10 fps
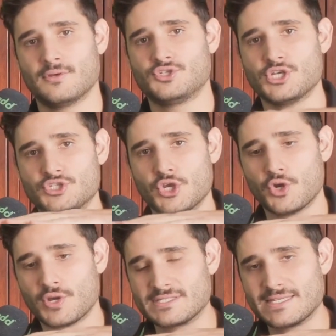just so you
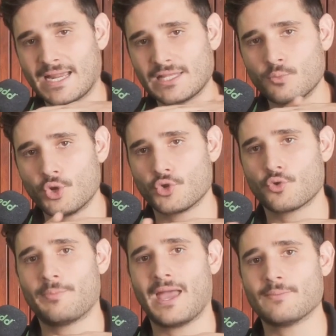know exactly what your
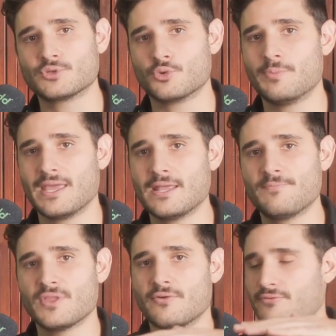repayments will be
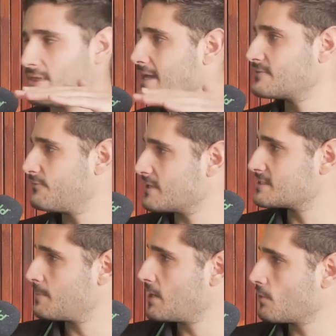for that
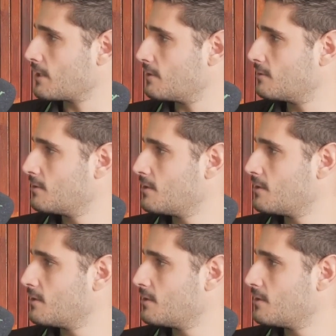fixed period.